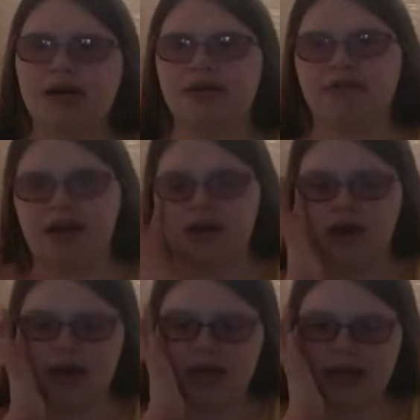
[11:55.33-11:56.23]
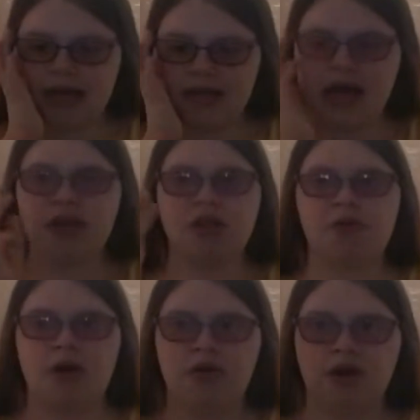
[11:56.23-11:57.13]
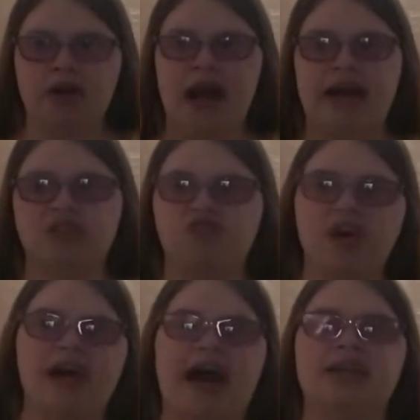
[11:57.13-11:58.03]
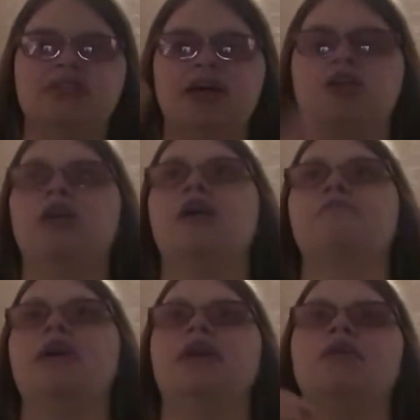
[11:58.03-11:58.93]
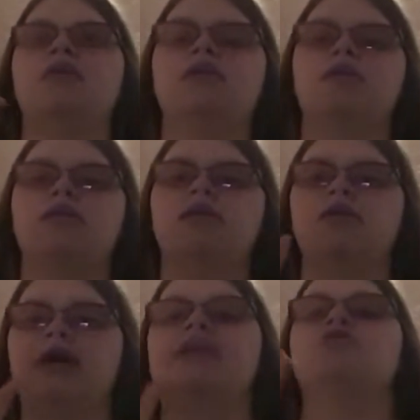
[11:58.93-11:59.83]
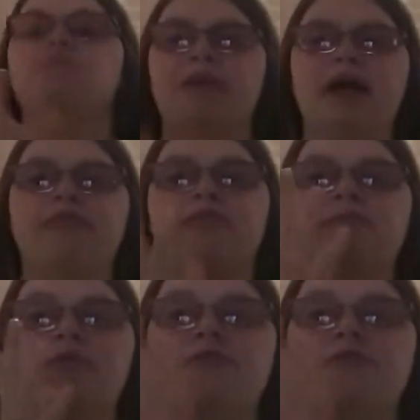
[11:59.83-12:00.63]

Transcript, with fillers: They're very good. And yeah, this owner has three cats, and she has made, yeah, social media platform